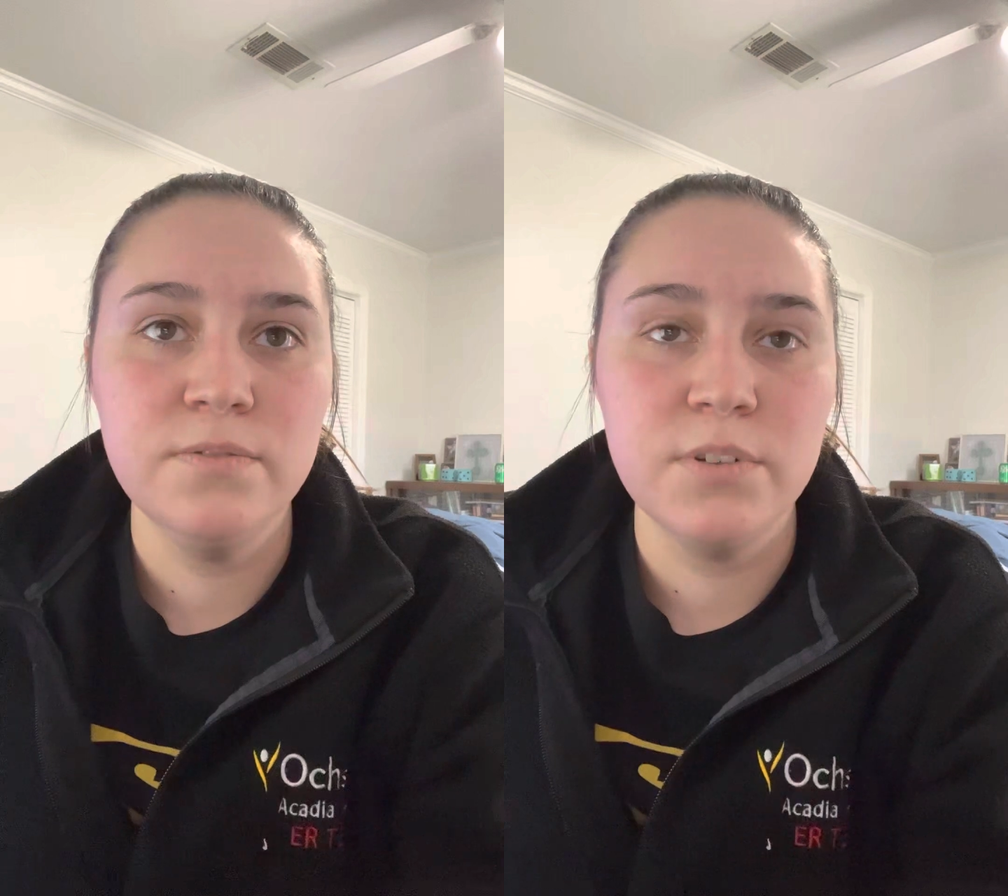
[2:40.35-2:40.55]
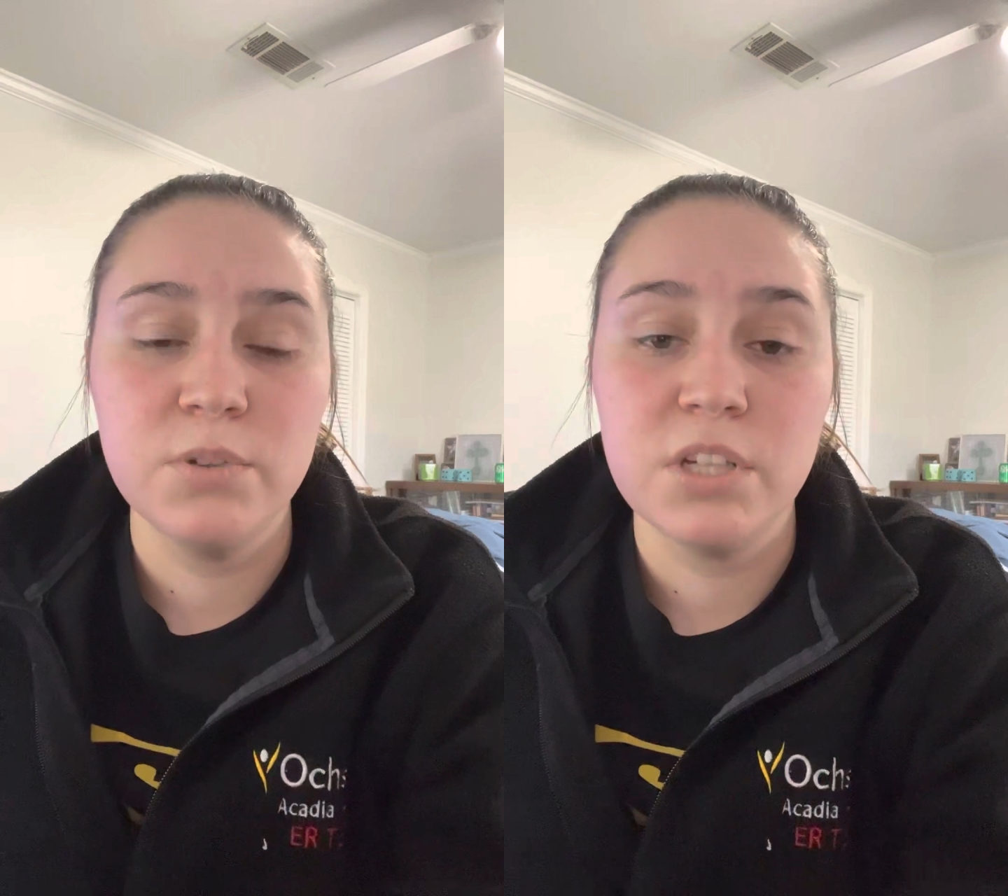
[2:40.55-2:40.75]

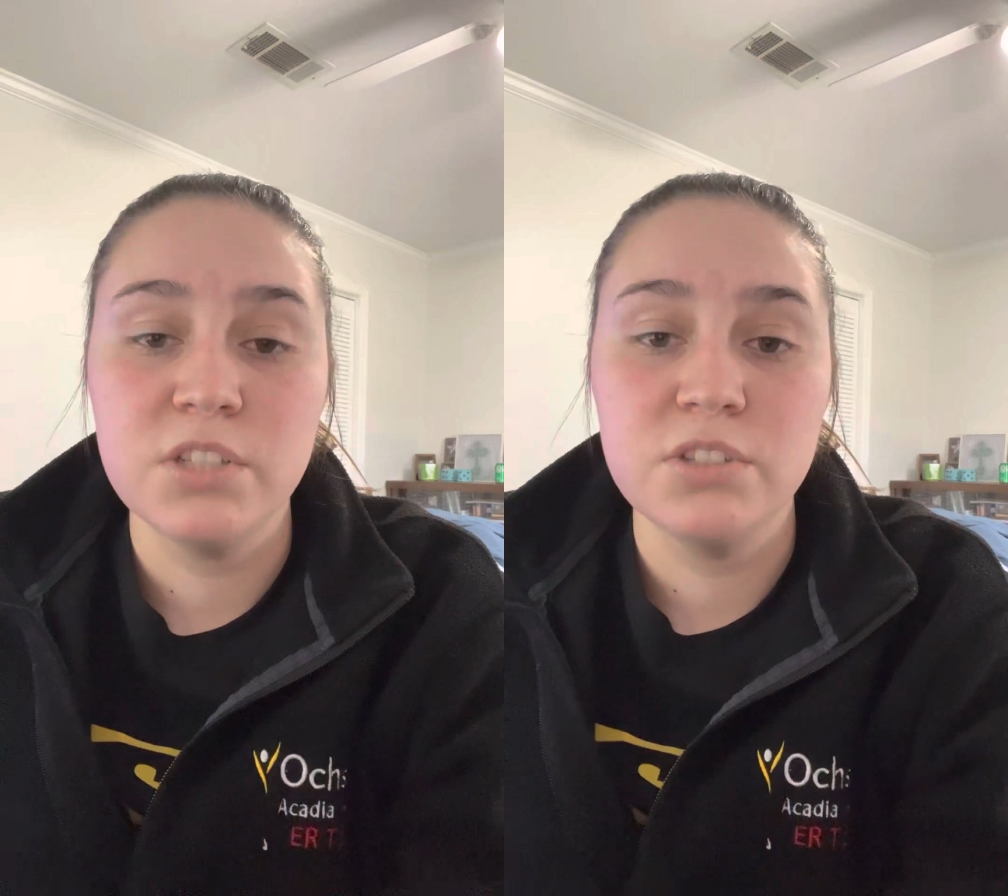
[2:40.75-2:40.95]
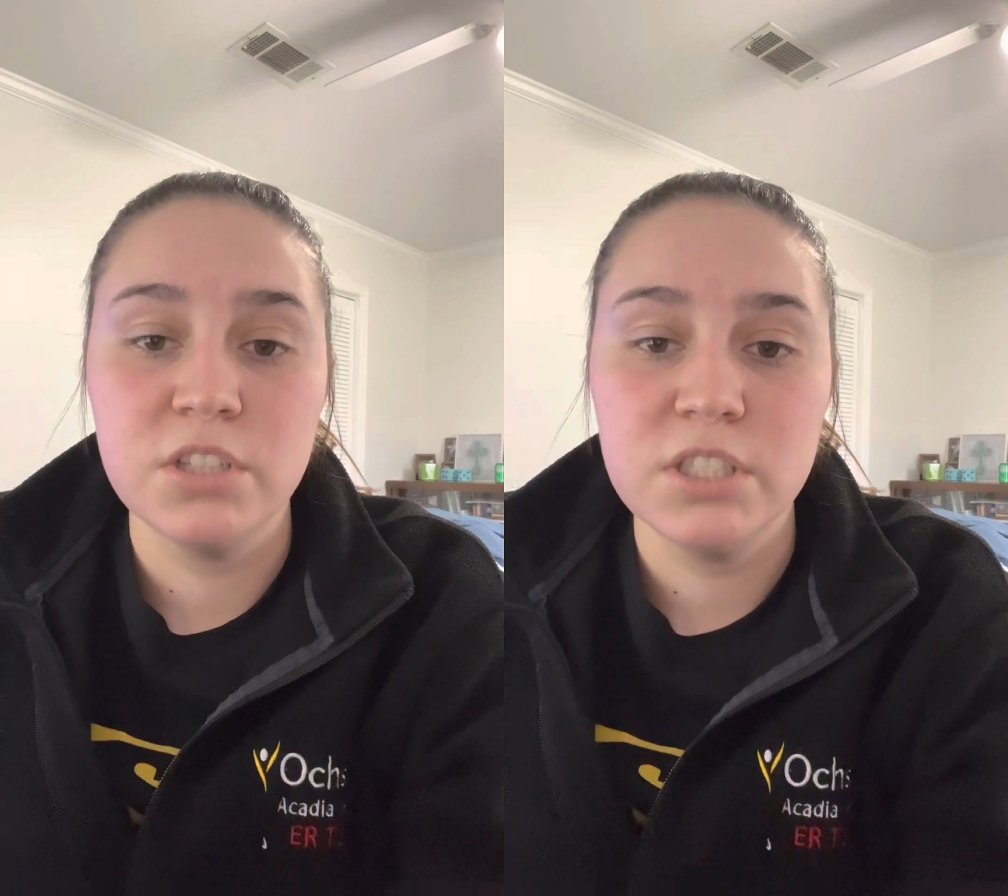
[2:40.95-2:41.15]
filled with
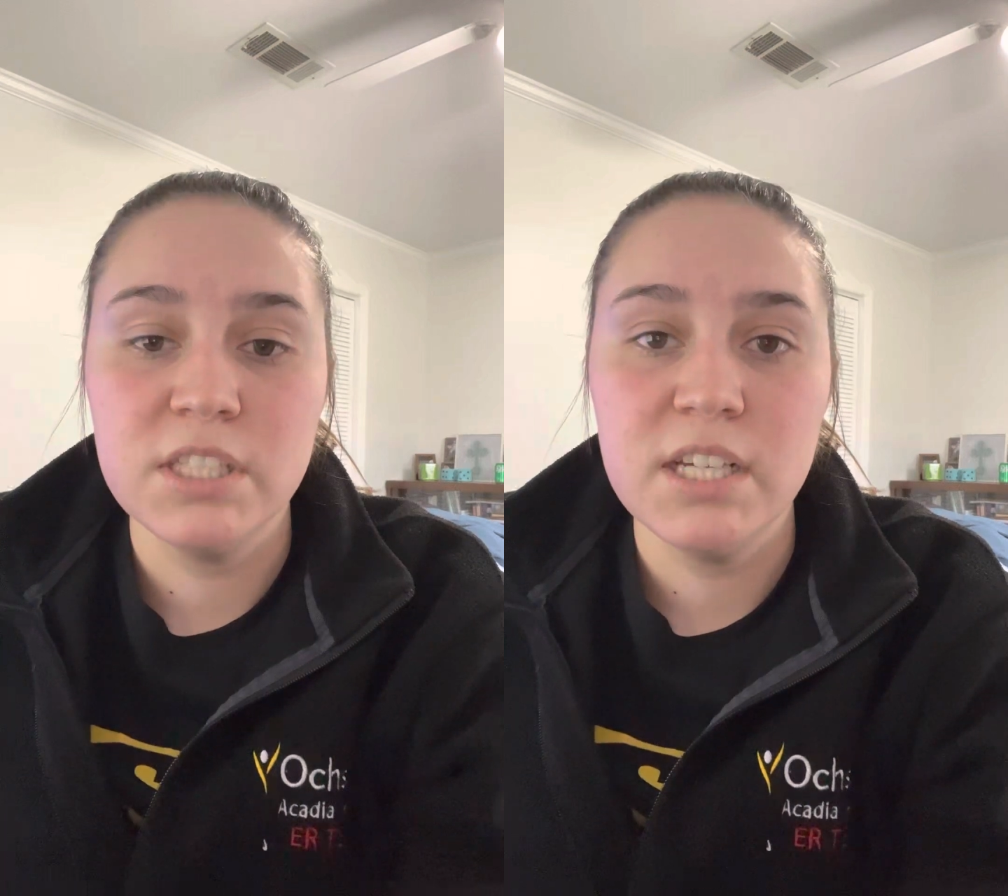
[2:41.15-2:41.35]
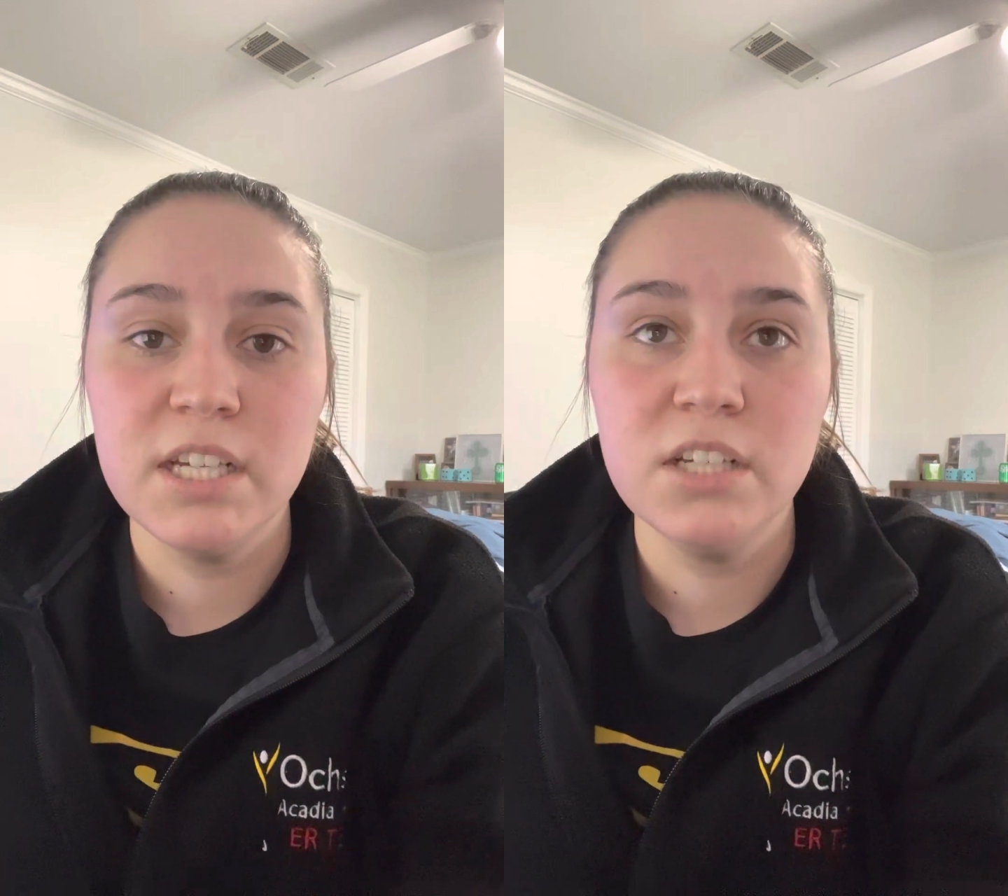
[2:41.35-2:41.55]

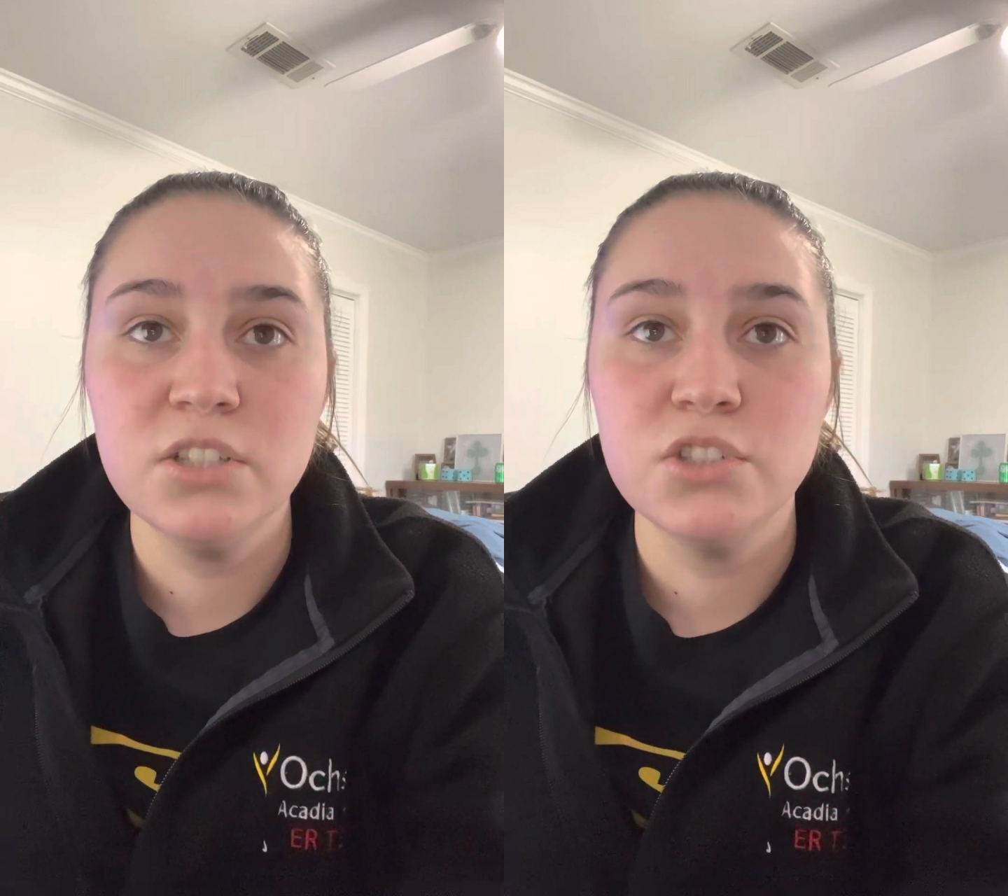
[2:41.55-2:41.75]
uncertainty,